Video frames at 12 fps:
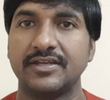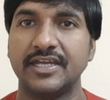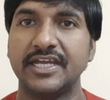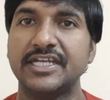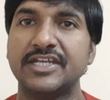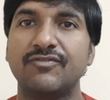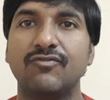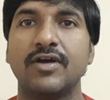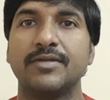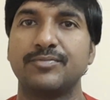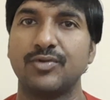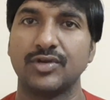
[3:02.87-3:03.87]
any
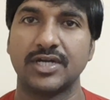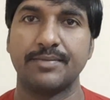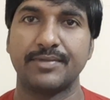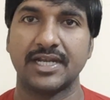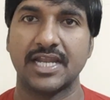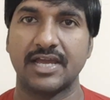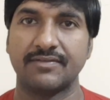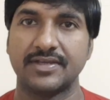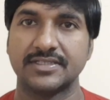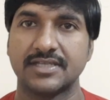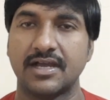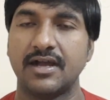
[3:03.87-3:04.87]
one programming
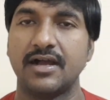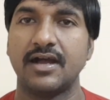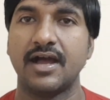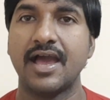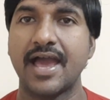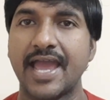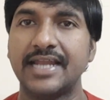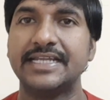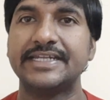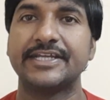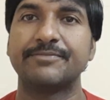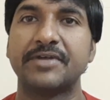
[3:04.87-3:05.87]
language. I highly
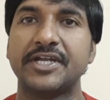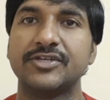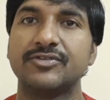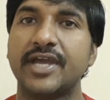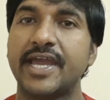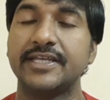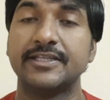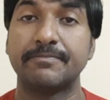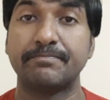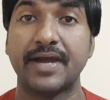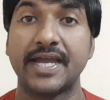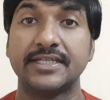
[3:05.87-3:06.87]
recommend you either
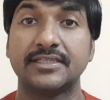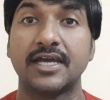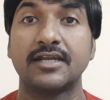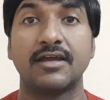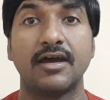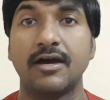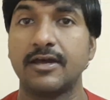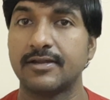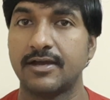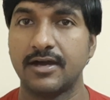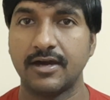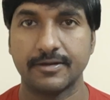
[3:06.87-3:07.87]
Python or
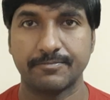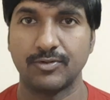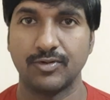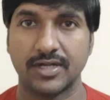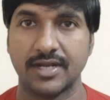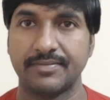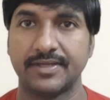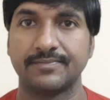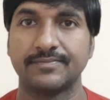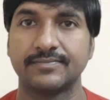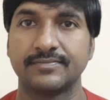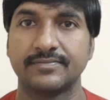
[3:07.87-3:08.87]
R programming.
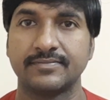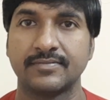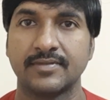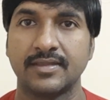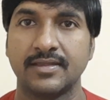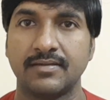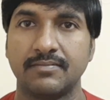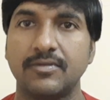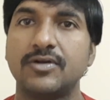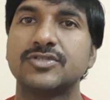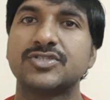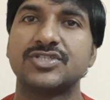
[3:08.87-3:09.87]

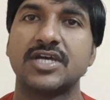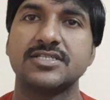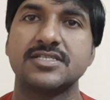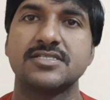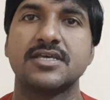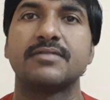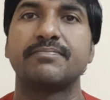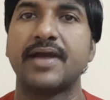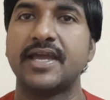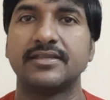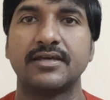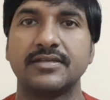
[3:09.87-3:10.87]
Most chances are
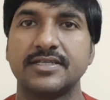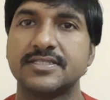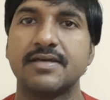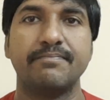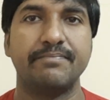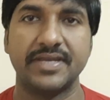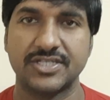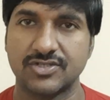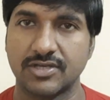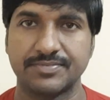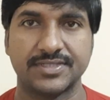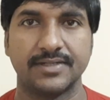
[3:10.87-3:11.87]
Python is the best
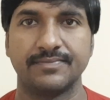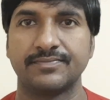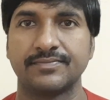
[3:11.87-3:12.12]
option.